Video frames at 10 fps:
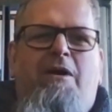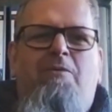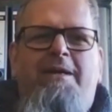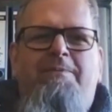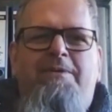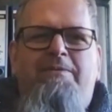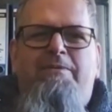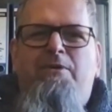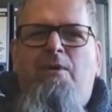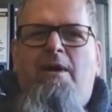how many
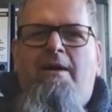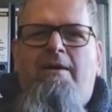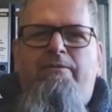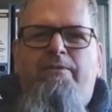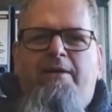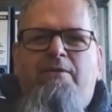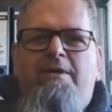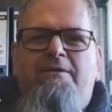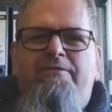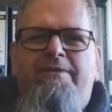people you are and where you
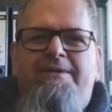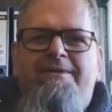live.